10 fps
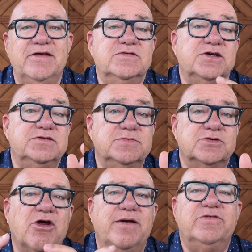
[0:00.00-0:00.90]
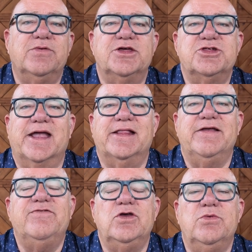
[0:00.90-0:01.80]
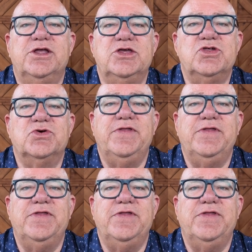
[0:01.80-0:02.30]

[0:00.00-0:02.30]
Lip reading: so subscribe to our channel if you would enjoy